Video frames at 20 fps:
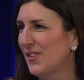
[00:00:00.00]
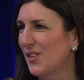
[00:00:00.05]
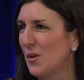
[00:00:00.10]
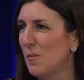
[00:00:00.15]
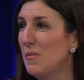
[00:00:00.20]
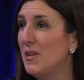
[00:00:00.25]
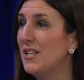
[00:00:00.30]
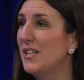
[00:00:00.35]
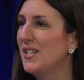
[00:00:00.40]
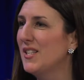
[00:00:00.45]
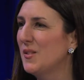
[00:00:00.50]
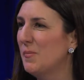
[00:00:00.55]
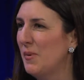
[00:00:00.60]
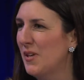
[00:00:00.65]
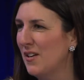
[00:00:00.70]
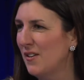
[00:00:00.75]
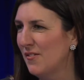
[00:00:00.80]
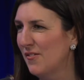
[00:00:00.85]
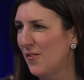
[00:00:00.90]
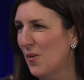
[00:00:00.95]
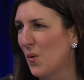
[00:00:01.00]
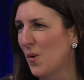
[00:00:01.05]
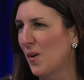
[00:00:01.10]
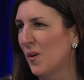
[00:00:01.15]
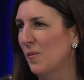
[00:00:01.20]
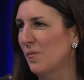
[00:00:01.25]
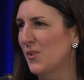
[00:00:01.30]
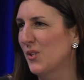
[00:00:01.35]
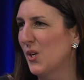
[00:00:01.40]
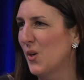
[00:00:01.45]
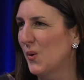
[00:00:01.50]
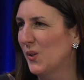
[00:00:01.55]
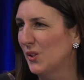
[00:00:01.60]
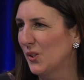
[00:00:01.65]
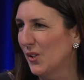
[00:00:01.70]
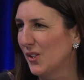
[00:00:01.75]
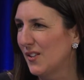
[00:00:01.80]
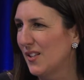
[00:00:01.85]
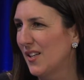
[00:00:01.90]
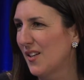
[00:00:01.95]
committees being formed to go right.
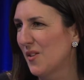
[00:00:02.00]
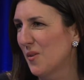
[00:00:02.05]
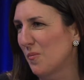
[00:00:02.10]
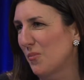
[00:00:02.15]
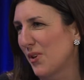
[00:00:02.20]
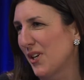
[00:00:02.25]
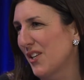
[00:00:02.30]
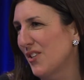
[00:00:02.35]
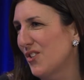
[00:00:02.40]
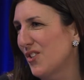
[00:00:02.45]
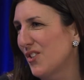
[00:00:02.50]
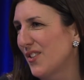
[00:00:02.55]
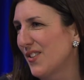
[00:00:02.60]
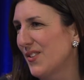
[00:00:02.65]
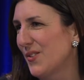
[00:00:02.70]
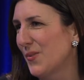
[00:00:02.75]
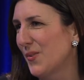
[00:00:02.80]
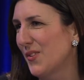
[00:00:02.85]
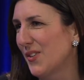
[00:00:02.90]
alert the other branches or